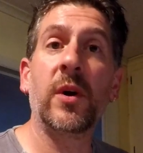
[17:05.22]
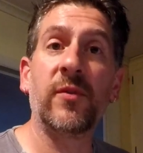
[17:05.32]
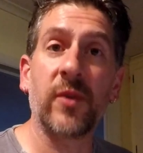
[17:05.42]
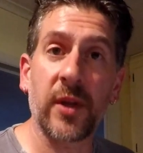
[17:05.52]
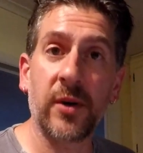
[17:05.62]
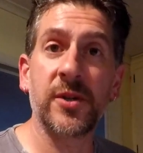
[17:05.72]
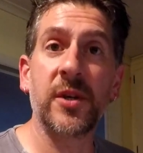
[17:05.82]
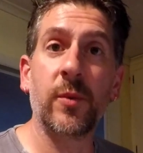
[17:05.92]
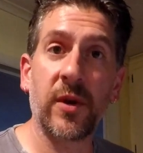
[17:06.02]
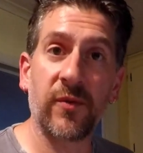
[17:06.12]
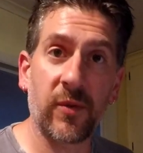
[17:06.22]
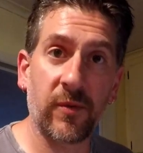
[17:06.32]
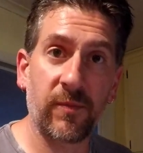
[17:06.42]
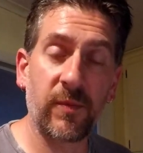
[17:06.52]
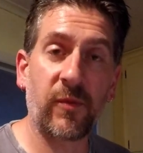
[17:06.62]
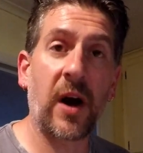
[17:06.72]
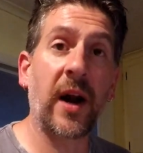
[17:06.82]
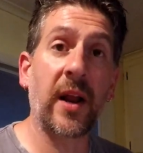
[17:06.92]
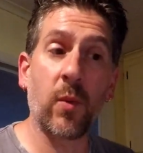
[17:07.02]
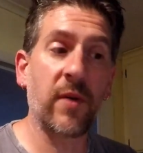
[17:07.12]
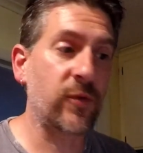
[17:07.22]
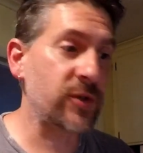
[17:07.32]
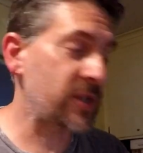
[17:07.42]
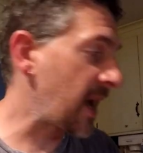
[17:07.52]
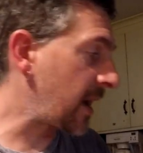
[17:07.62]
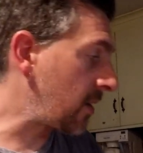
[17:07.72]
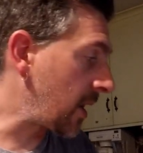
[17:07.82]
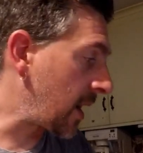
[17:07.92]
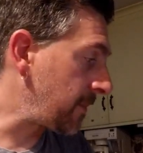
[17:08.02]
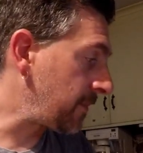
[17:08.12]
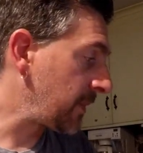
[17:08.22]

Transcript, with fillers: for Thursday, one for Friday, and one for Saturday.